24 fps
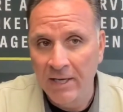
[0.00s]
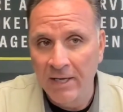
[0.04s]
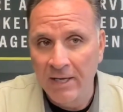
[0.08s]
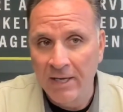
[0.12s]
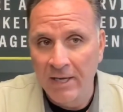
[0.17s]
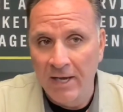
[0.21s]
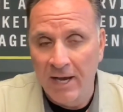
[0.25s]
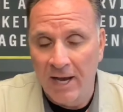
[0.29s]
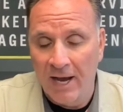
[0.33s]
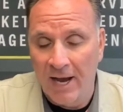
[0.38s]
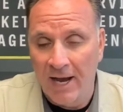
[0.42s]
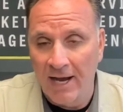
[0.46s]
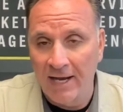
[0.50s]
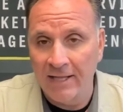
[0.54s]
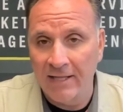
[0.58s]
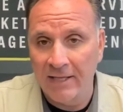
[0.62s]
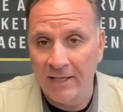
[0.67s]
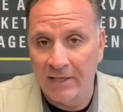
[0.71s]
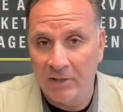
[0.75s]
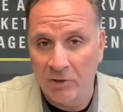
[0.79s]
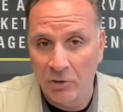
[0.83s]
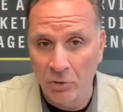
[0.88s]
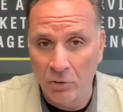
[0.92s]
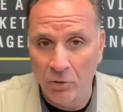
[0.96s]
I
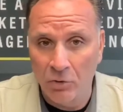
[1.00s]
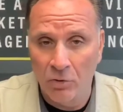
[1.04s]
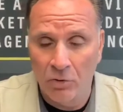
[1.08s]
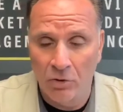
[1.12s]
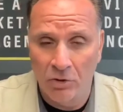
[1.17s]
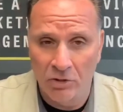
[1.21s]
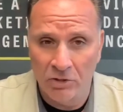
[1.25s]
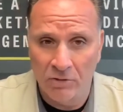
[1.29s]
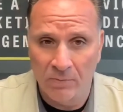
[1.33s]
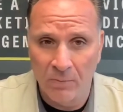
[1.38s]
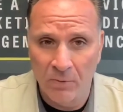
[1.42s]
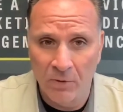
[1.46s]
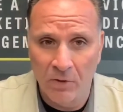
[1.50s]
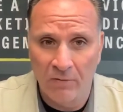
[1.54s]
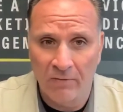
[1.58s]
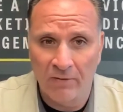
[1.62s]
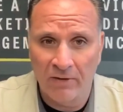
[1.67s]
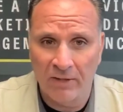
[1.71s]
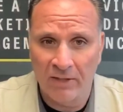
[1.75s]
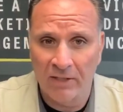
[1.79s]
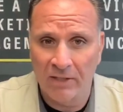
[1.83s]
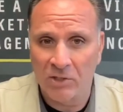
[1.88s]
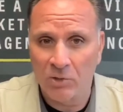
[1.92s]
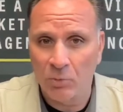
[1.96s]
think Google is moving
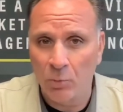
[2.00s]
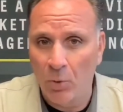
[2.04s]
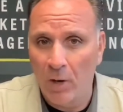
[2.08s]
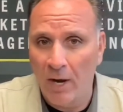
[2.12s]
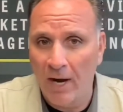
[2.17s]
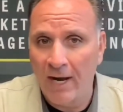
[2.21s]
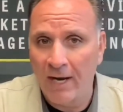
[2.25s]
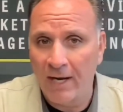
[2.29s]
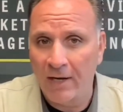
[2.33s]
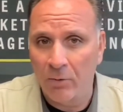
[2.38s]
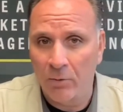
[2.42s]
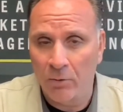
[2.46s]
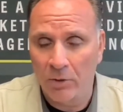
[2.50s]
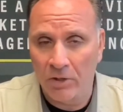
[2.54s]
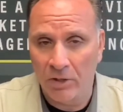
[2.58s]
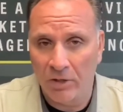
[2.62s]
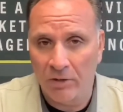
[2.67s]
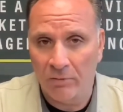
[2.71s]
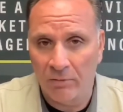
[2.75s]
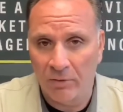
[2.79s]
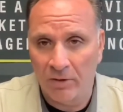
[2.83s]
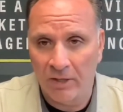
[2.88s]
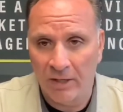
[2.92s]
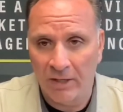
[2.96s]
this way to where they're
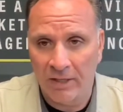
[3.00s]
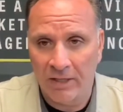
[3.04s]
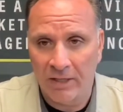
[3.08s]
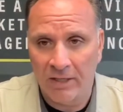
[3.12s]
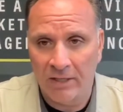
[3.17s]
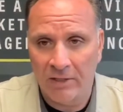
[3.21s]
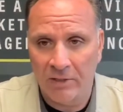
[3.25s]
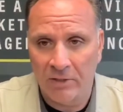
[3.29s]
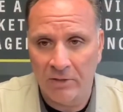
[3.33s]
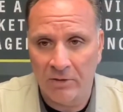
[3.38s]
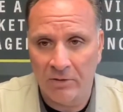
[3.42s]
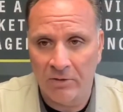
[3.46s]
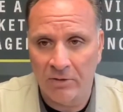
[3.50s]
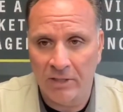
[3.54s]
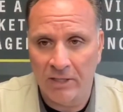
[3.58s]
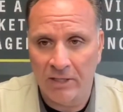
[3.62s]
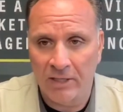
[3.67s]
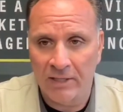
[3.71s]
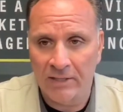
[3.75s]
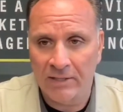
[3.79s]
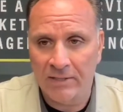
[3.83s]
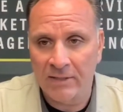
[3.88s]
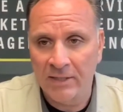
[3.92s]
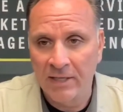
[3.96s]
really going to do
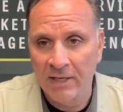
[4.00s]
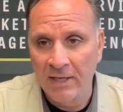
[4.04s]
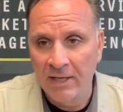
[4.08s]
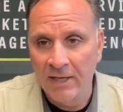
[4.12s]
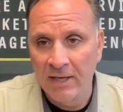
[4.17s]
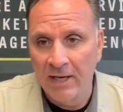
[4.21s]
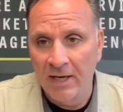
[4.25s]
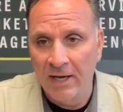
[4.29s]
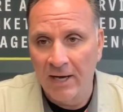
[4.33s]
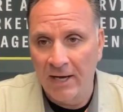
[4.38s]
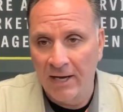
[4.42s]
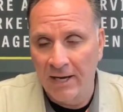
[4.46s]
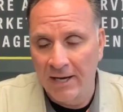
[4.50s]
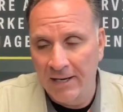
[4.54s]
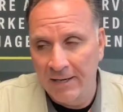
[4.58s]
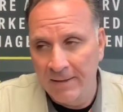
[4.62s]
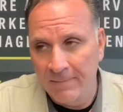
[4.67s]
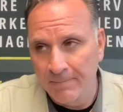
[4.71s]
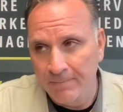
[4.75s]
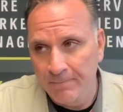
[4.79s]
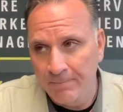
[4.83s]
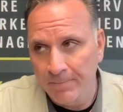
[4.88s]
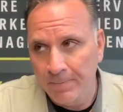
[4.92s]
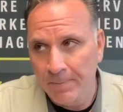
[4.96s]
this.
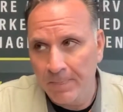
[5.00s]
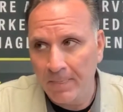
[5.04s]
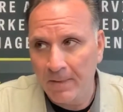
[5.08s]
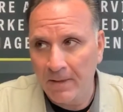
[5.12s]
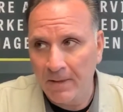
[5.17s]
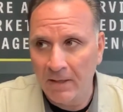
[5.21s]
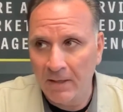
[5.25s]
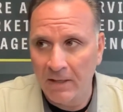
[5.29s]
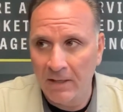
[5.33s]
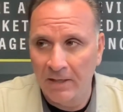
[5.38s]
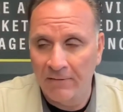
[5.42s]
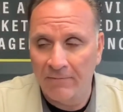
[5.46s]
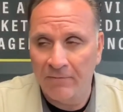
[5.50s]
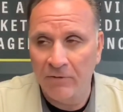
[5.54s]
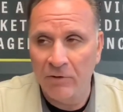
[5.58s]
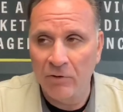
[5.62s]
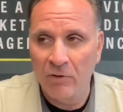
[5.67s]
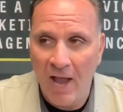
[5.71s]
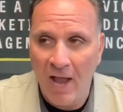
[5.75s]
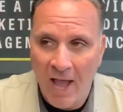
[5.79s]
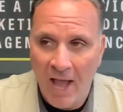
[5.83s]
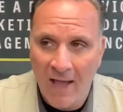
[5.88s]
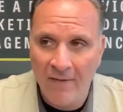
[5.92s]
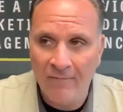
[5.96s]
If you
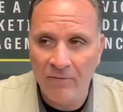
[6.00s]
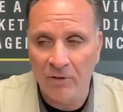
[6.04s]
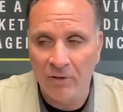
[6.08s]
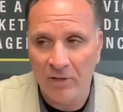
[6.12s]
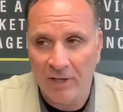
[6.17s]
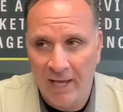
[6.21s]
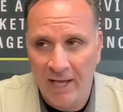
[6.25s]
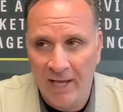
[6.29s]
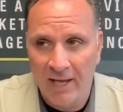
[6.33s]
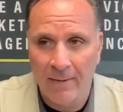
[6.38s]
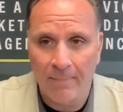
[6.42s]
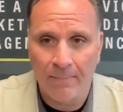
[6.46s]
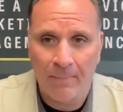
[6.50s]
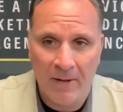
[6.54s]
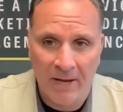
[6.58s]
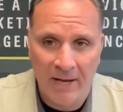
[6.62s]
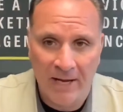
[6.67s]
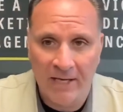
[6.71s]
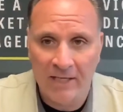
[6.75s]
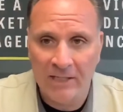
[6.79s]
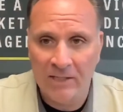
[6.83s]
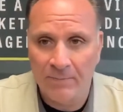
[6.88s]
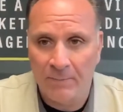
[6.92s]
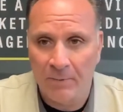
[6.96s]
have your
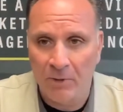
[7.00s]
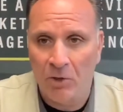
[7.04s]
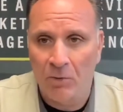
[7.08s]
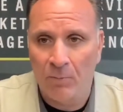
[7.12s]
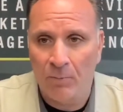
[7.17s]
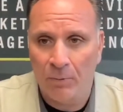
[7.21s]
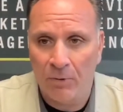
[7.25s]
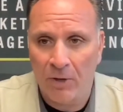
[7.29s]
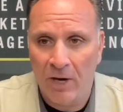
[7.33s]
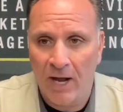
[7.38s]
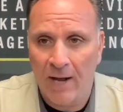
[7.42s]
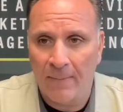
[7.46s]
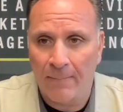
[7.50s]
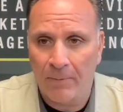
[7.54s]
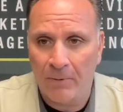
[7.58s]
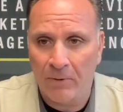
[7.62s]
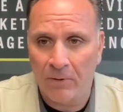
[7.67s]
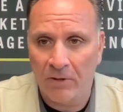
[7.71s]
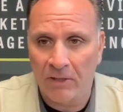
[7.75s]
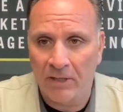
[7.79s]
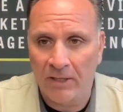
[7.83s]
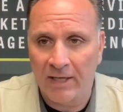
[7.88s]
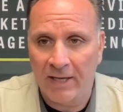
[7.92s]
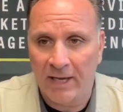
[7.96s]
campaigns built
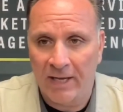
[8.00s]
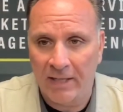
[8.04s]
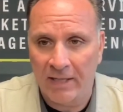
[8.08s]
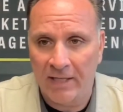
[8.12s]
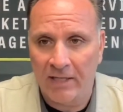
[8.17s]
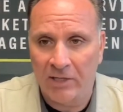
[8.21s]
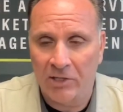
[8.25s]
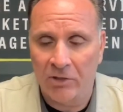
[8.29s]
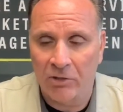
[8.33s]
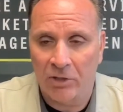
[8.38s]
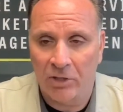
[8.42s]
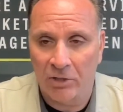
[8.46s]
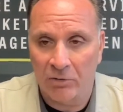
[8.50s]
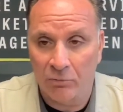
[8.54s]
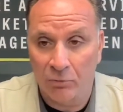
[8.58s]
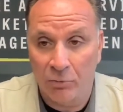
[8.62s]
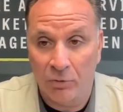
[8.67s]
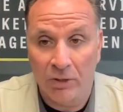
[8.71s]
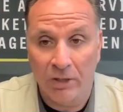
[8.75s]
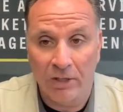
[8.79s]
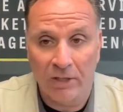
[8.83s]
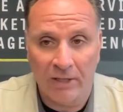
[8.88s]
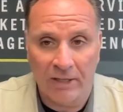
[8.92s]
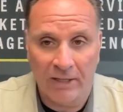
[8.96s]
properly, I think you can
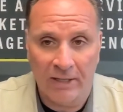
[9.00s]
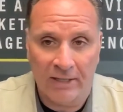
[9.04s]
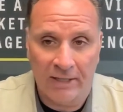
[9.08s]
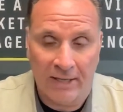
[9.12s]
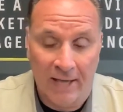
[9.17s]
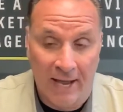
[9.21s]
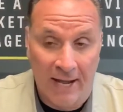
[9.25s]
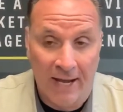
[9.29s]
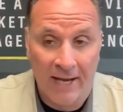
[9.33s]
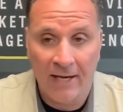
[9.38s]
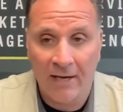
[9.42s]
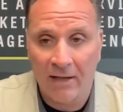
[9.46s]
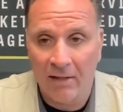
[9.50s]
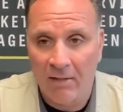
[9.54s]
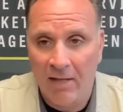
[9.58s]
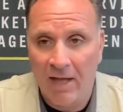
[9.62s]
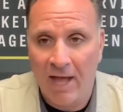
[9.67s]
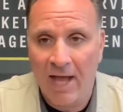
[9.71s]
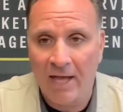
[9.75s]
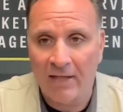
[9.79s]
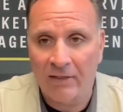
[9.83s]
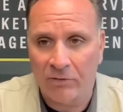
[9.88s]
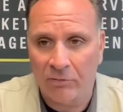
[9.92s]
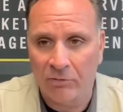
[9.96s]
really gain a
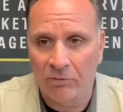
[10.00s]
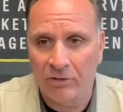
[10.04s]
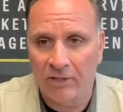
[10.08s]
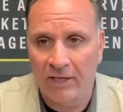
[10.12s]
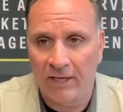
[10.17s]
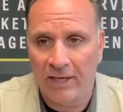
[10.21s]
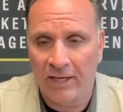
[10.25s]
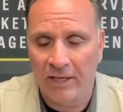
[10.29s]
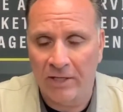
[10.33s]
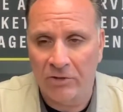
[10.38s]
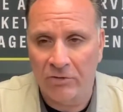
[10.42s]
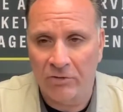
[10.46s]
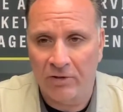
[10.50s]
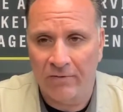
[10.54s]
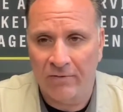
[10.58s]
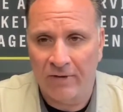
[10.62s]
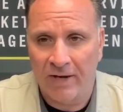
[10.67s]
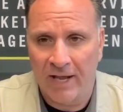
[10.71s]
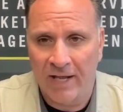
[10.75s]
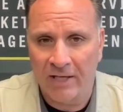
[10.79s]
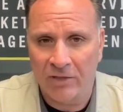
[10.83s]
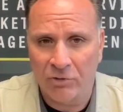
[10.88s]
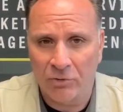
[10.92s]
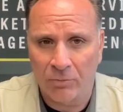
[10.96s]
lot through data-driven
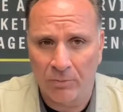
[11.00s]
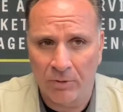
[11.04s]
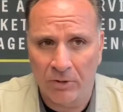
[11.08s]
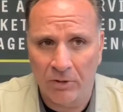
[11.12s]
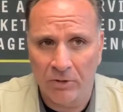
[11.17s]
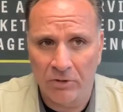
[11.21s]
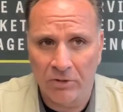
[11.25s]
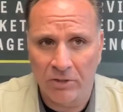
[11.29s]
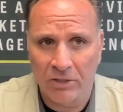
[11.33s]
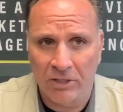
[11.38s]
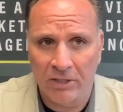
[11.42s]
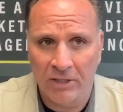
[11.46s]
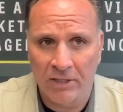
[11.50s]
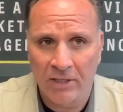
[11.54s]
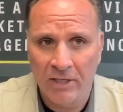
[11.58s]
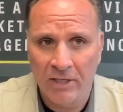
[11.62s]
attribution.